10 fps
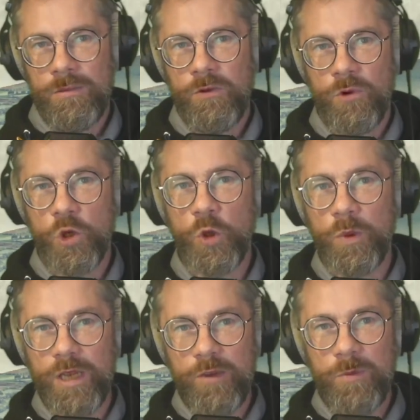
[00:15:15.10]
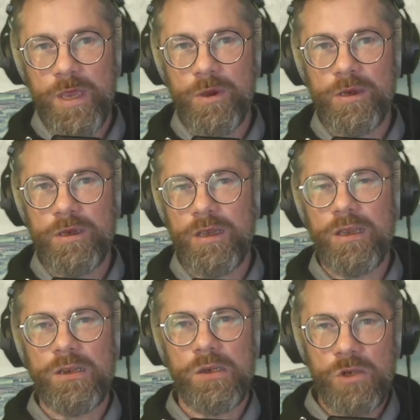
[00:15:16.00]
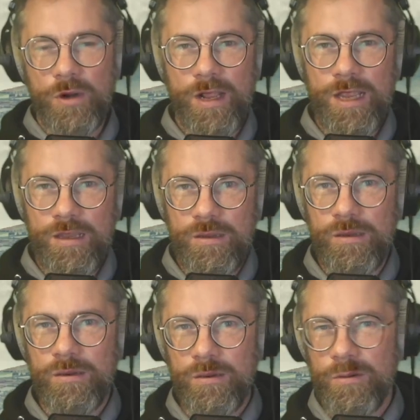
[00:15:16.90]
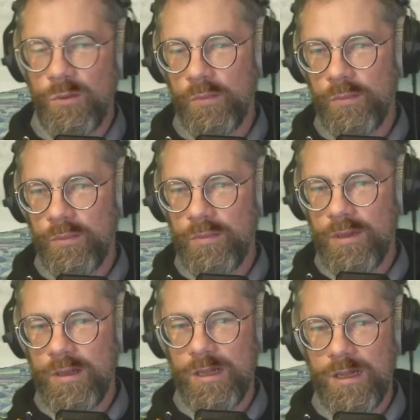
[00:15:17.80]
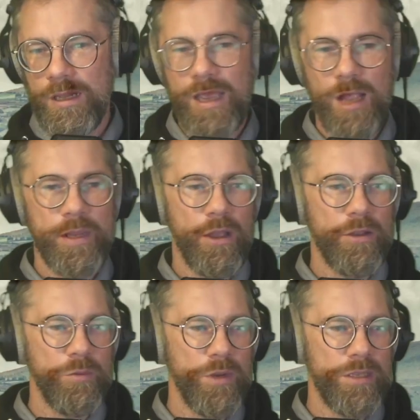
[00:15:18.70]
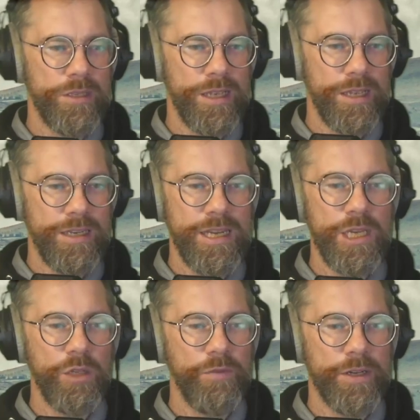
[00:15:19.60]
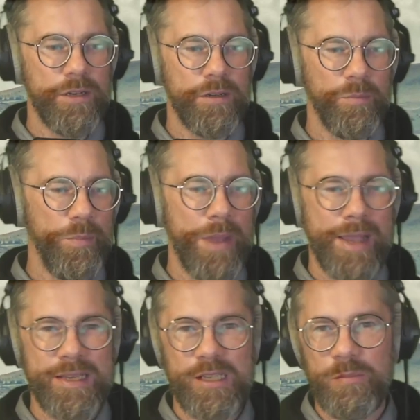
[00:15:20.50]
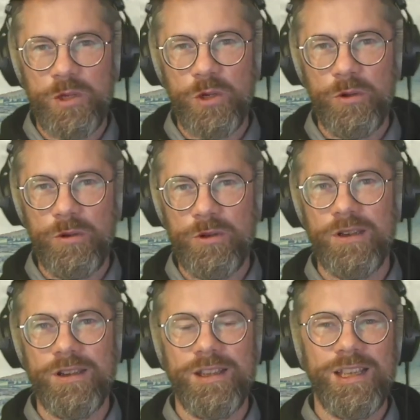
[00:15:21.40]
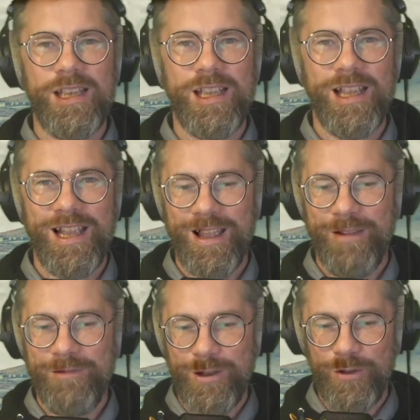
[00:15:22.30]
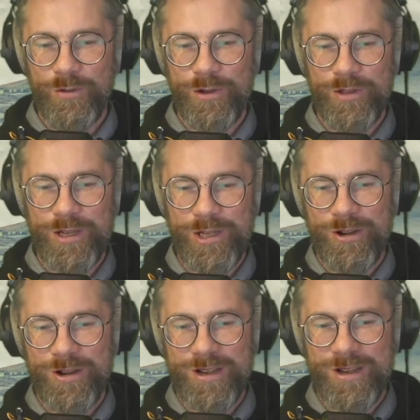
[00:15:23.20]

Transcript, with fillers: course, you believe me, but try helping out with a diesel fitter and passing them tools. If you don't know the jargon,